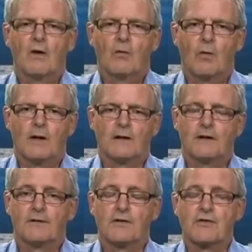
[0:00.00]
Well,
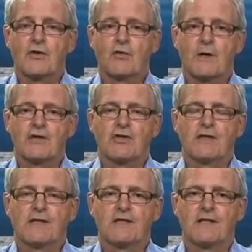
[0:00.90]
there's no
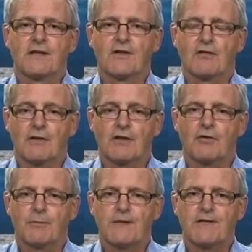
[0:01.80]
question that the
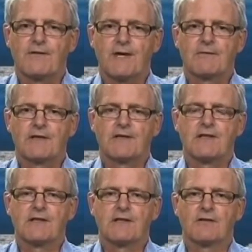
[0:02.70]
critical piece of
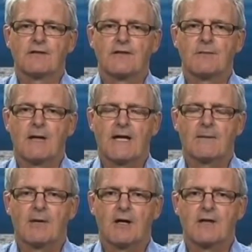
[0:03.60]
evidence here is the
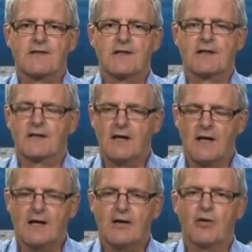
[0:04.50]
black box, and
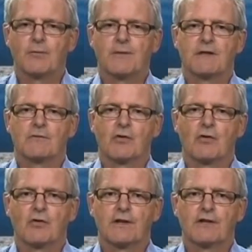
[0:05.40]
I hope that we're
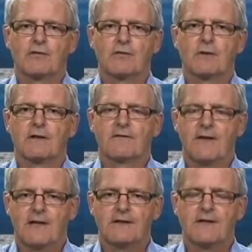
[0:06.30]
going to
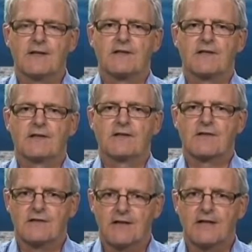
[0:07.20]
find this
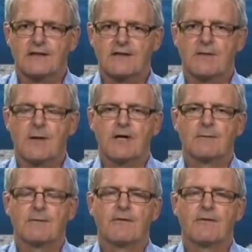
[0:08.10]
to get to the bottom of